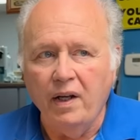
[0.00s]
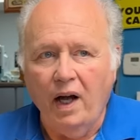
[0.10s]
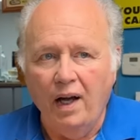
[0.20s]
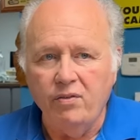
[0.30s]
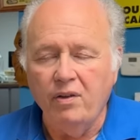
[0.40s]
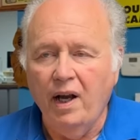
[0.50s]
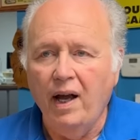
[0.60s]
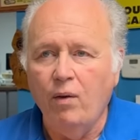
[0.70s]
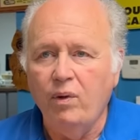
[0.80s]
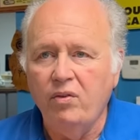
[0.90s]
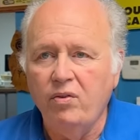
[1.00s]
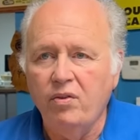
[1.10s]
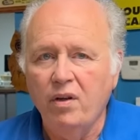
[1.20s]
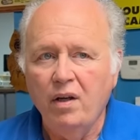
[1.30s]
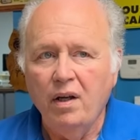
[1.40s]
Eisenhower's.
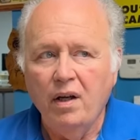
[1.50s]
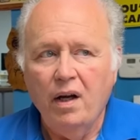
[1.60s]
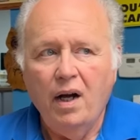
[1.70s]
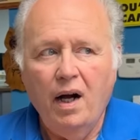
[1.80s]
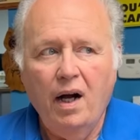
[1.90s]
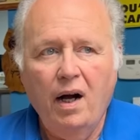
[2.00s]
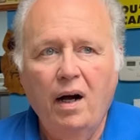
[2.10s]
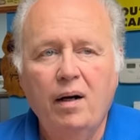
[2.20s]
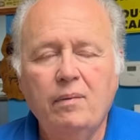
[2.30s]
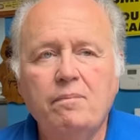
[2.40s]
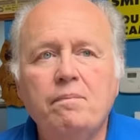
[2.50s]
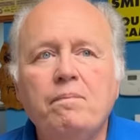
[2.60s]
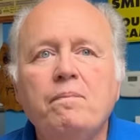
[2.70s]
Um,